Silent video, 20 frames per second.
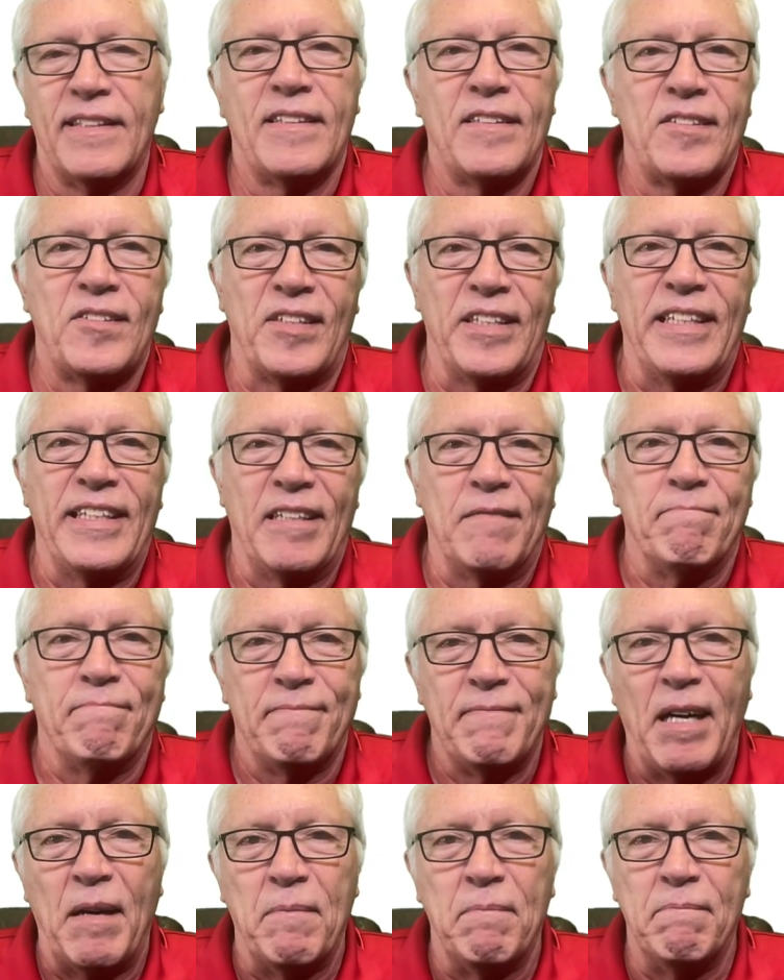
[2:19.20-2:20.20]
See,
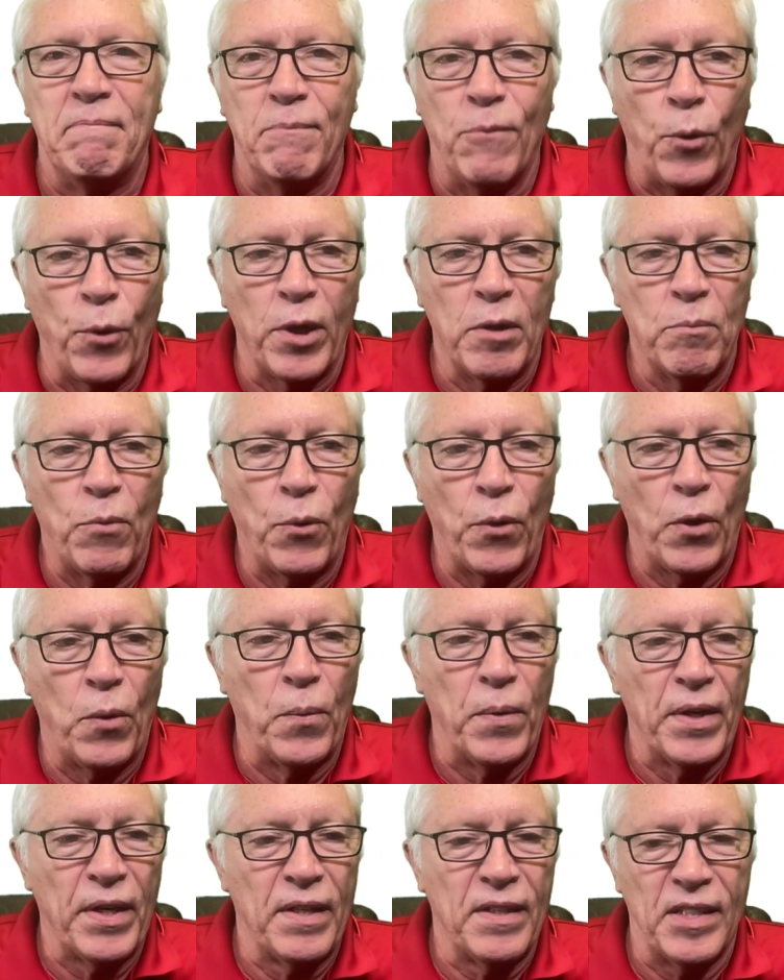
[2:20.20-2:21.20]
I'm more and more
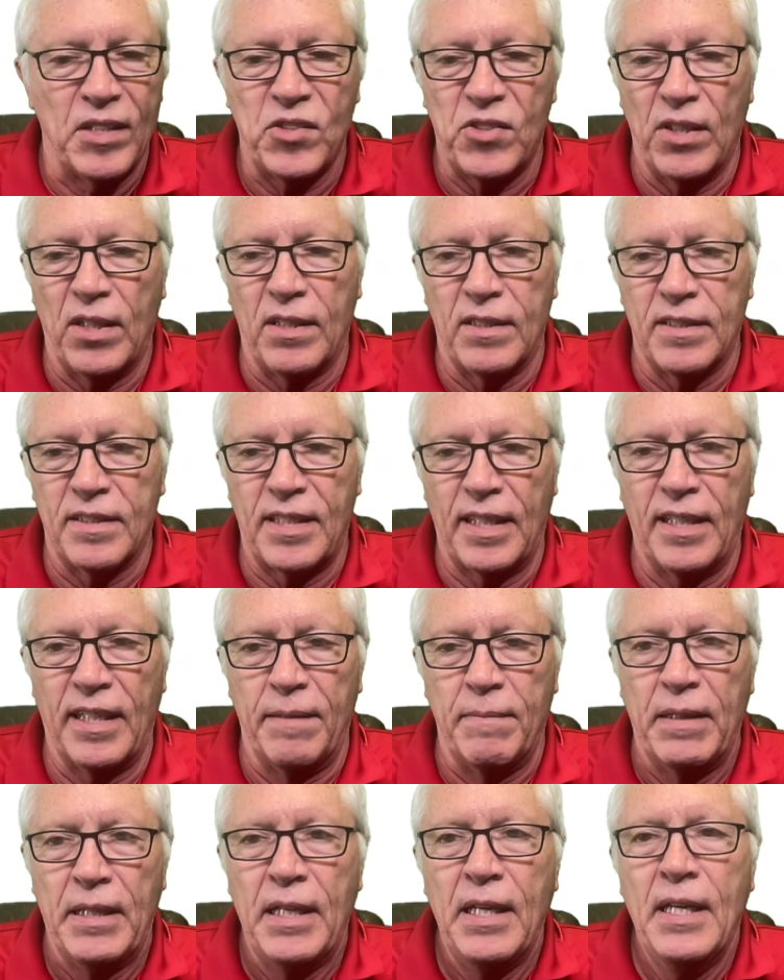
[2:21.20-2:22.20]
aware of this all the time.